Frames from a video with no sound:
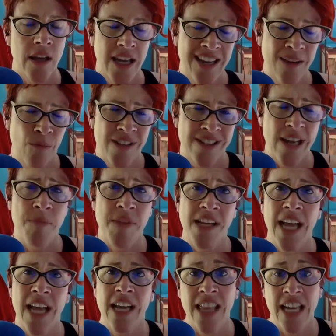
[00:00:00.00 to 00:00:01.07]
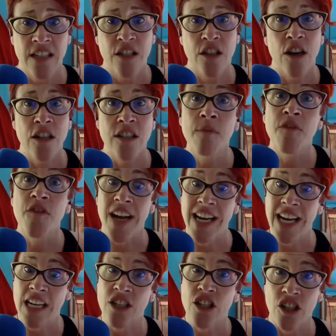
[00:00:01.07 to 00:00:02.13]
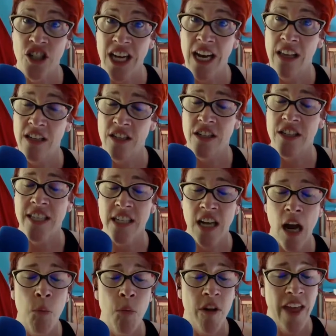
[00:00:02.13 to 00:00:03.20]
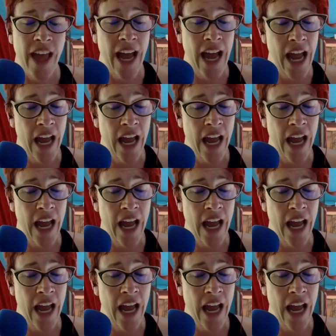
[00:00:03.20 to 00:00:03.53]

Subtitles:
with something like this, there are some financial challenges that come with that.